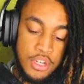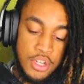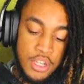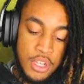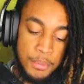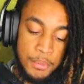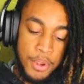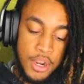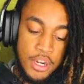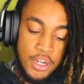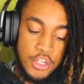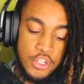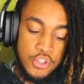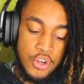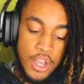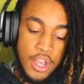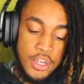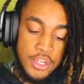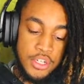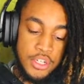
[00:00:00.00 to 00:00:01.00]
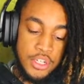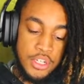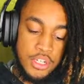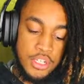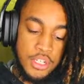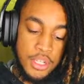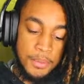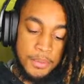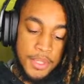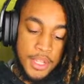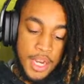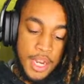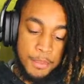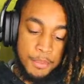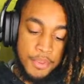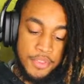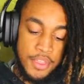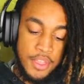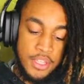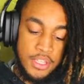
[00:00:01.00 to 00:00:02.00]
Compared to strategy to something like
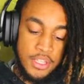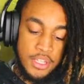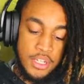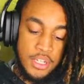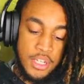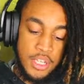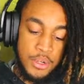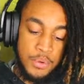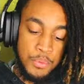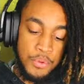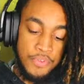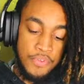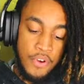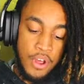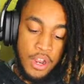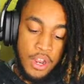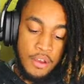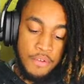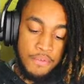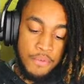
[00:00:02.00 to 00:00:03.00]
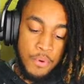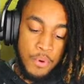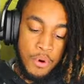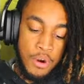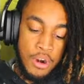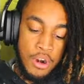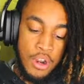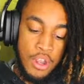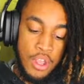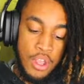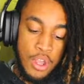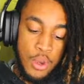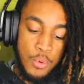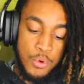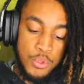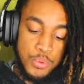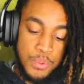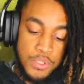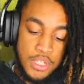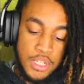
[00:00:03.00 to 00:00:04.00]
Bethesda did with Fallout 4,
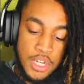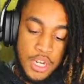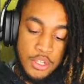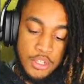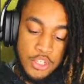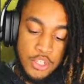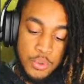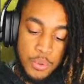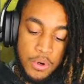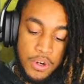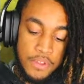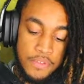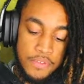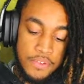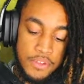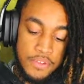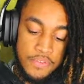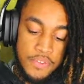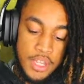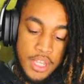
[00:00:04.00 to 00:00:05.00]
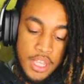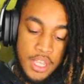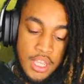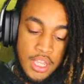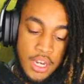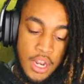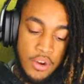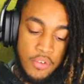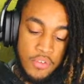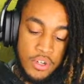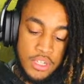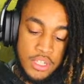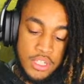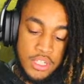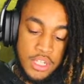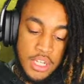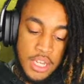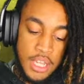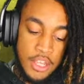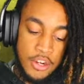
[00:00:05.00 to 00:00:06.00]
which was announced in 2015 and released
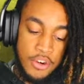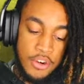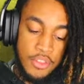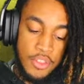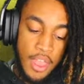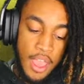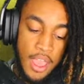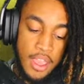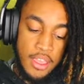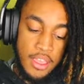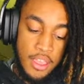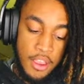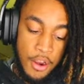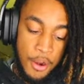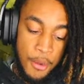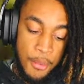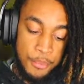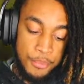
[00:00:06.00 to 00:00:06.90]
later that year.